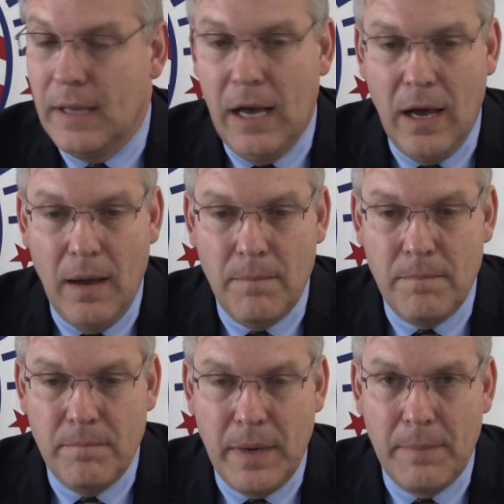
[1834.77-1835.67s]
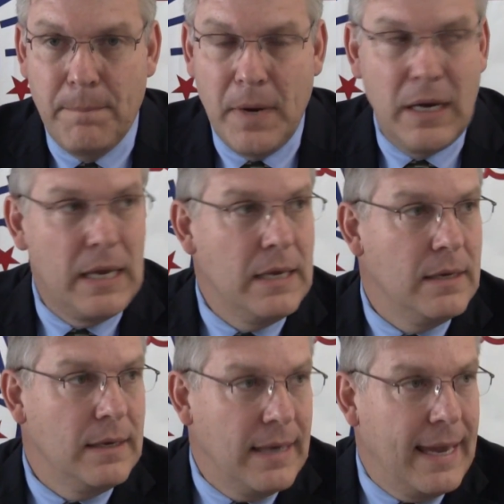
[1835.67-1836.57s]
But money
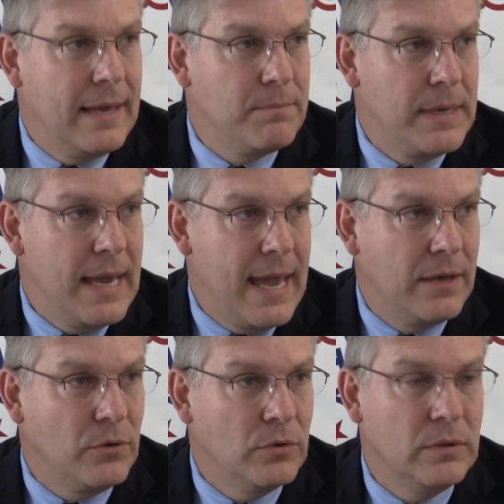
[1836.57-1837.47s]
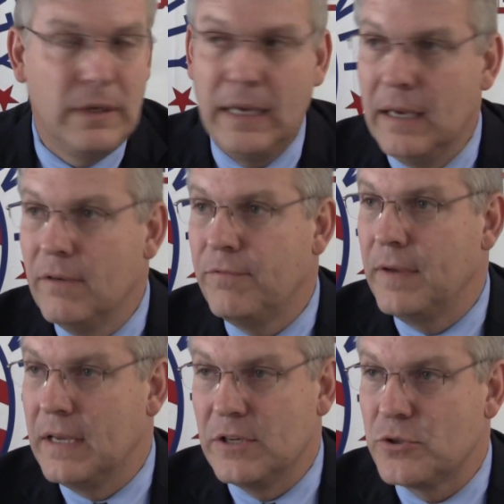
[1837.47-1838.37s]
can be handled if
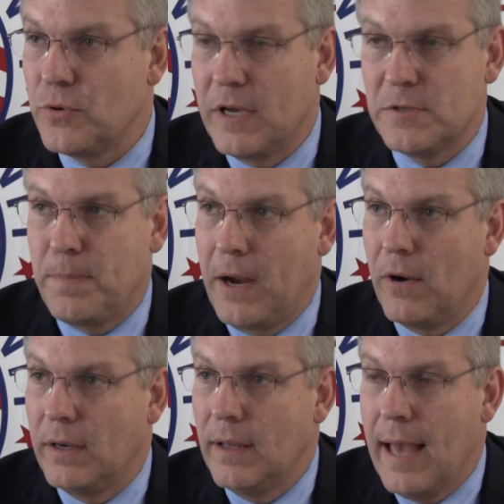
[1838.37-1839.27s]
it is transparent.